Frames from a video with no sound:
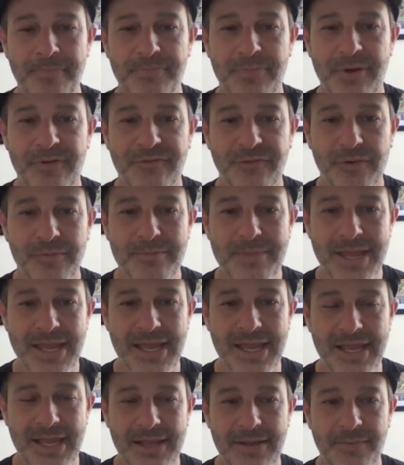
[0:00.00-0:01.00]
But for
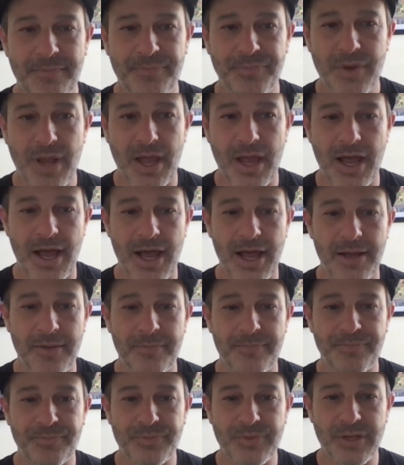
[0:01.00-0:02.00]
me,
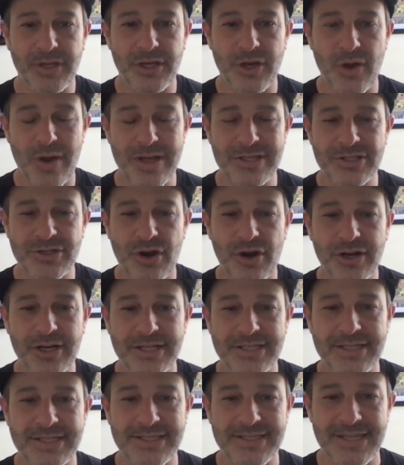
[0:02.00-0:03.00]
I
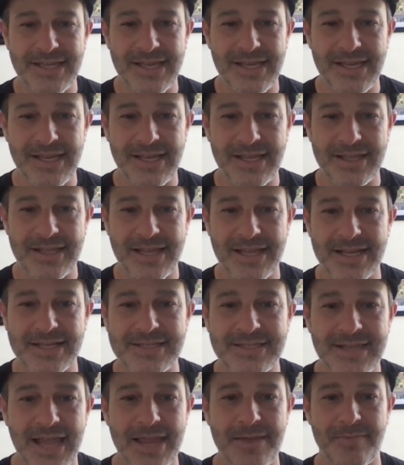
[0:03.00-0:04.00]
started to see the
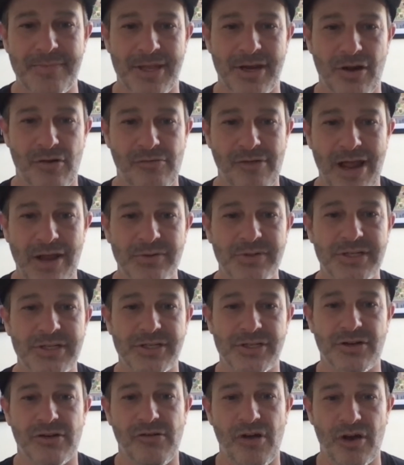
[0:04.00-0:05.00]
excitement around
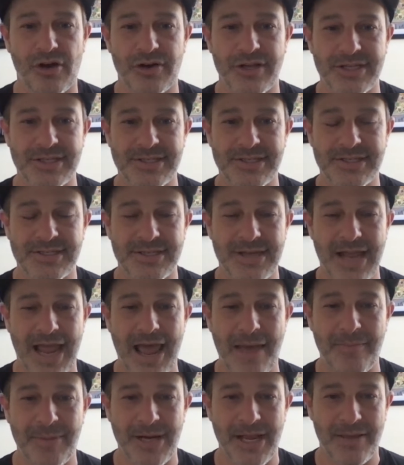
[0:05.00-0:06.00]
digital artists
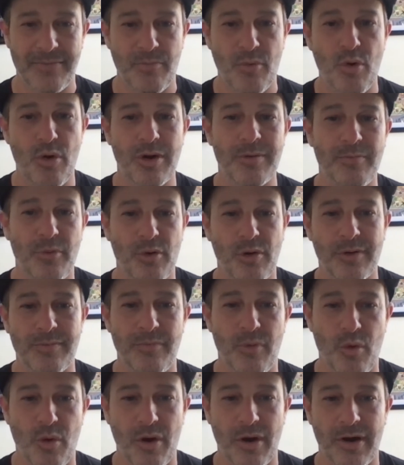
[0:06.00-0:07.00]
happening more and more and
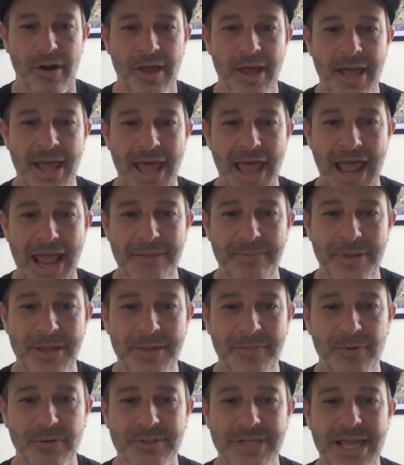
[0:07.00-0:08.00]
more, and
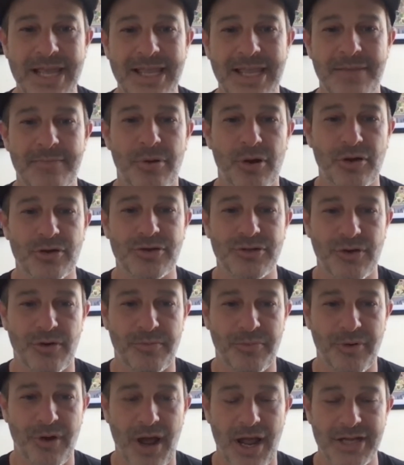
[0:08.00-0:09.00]
people taking
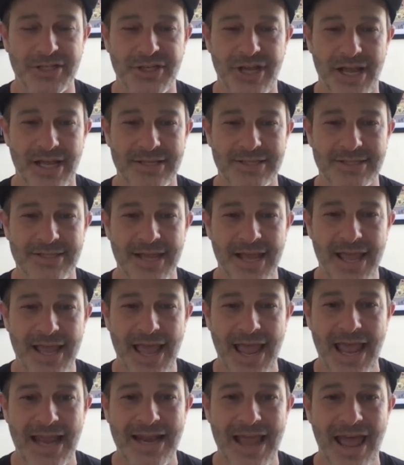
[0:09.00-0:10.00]
personal projects
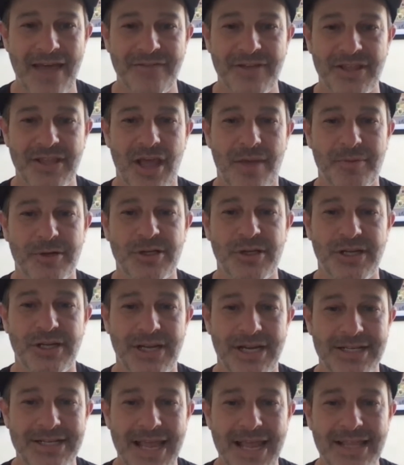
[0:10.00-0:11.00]
and having the
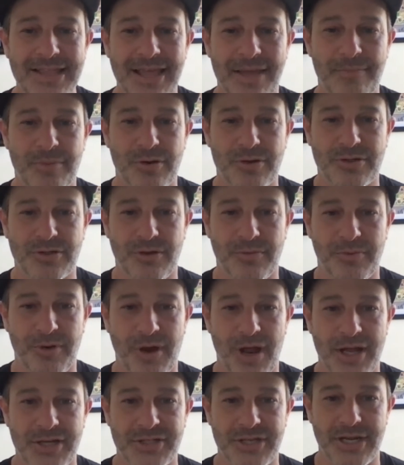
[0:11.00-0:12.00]
opportunity to take that personal
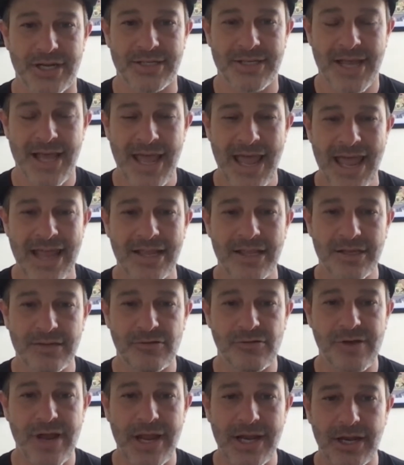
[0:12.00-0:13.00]
project and
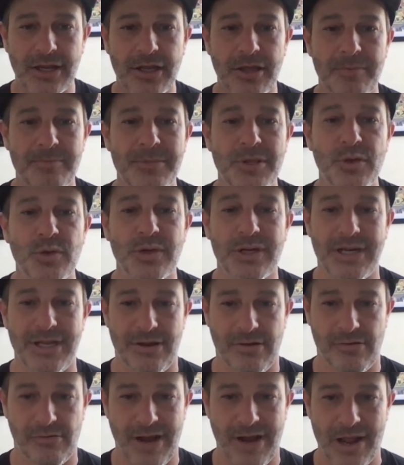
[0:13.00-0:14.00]
create a
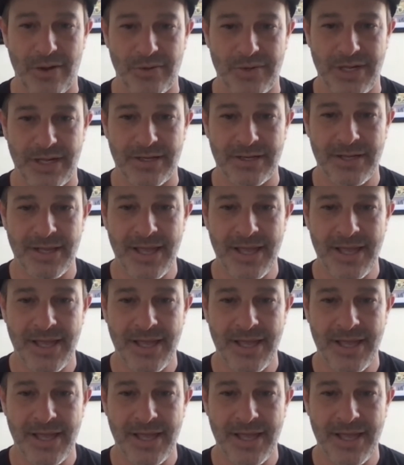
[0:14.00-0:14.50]
community around it.